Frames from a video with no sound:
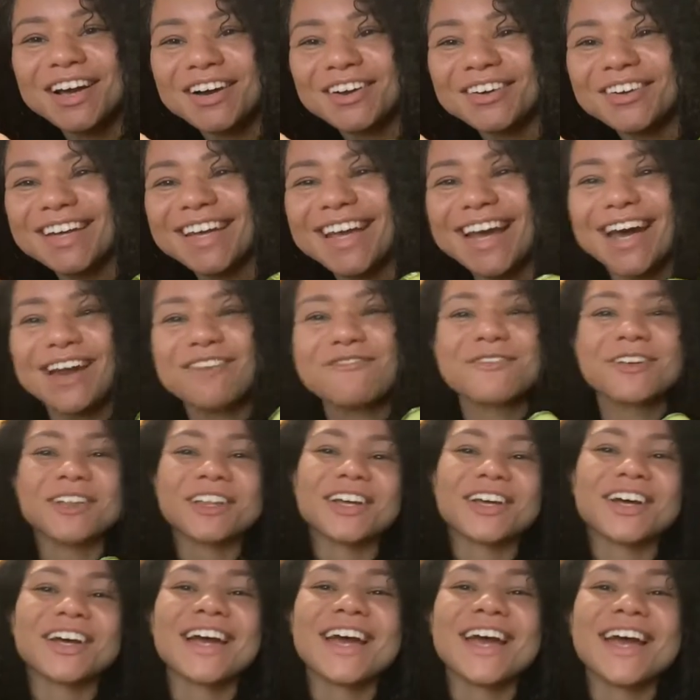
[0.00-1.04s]

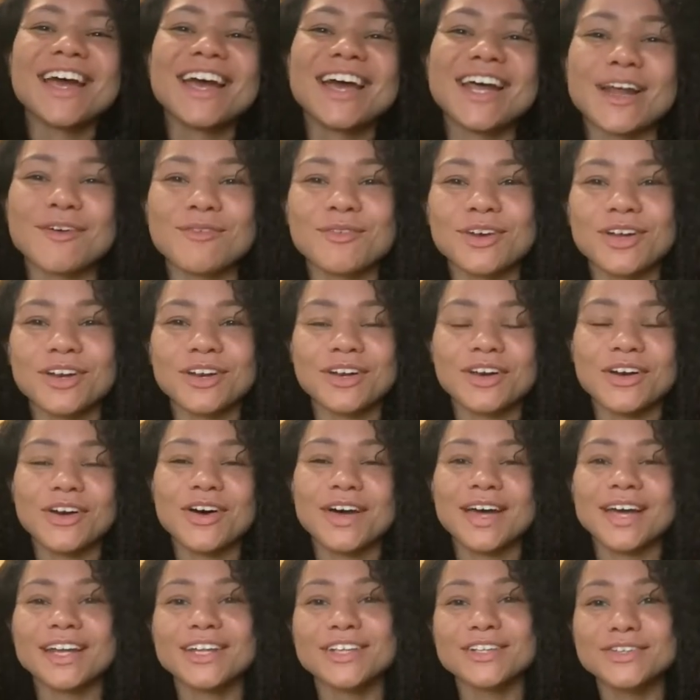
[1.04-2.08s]
caterpillar. And I'm gonna go
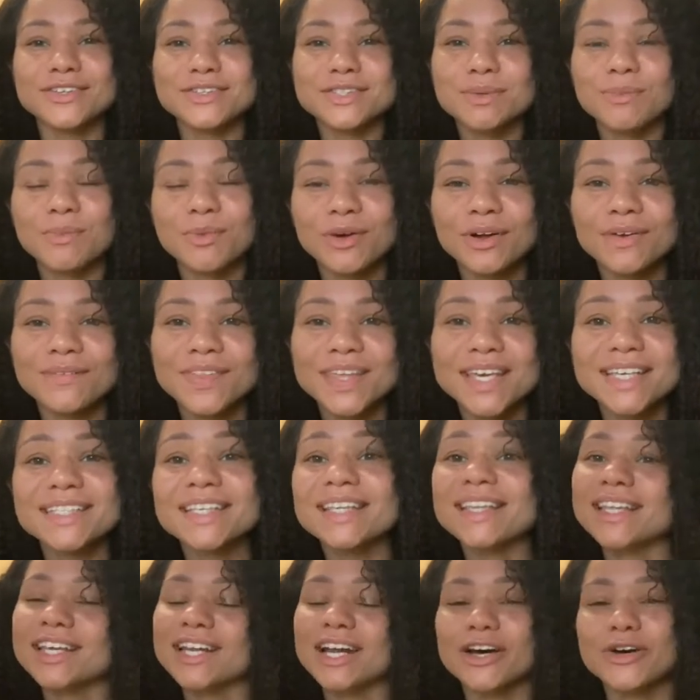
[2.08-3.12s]
ahead and do some more of these, and
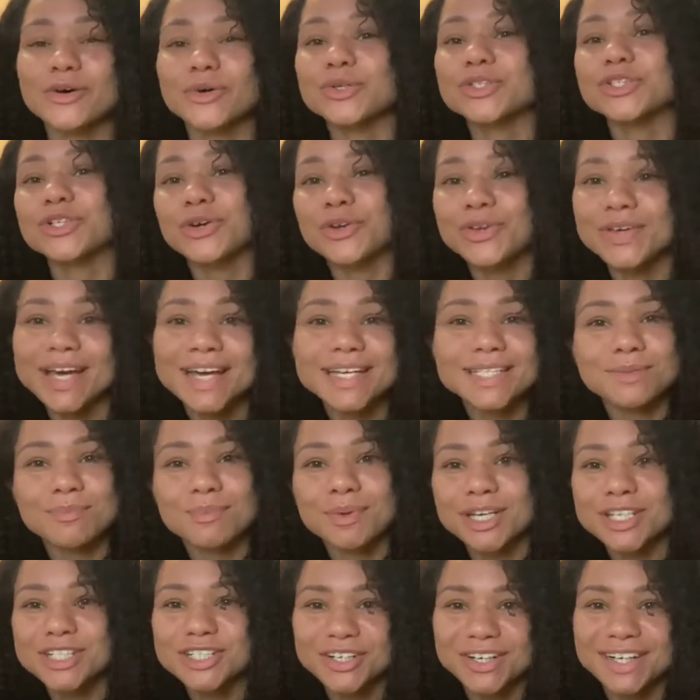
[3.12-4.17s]
then I will show you guys a
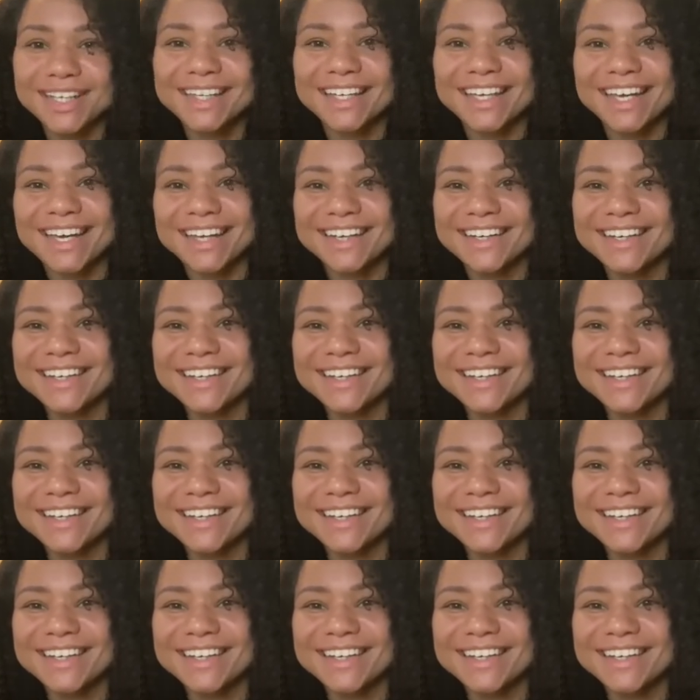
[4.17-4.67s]
picture at the end.